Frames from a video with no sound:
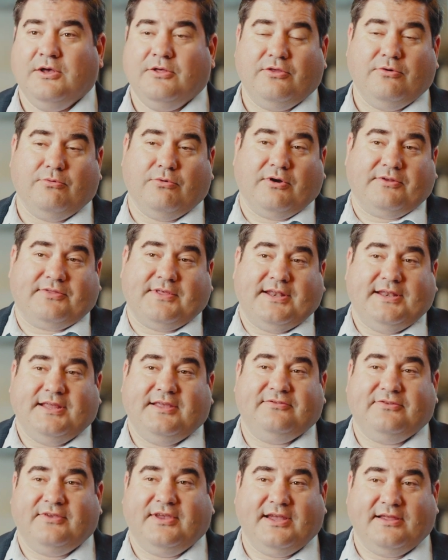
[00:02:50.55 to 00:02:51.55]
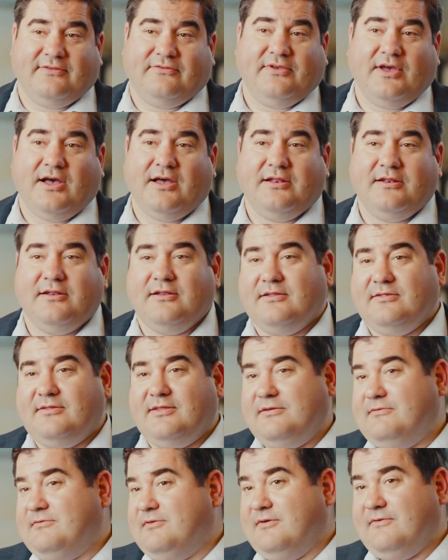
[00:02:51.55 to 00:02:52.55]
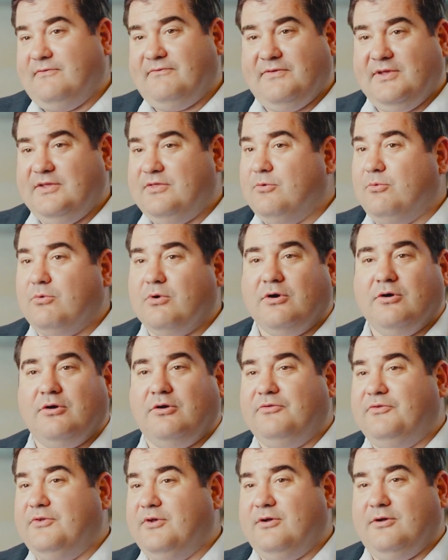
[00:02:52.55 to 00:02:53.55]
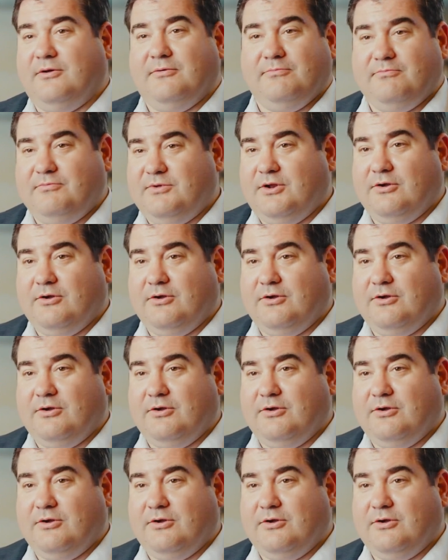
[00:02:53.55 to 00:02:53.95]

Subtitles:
the work that needs to get done to feed the world, to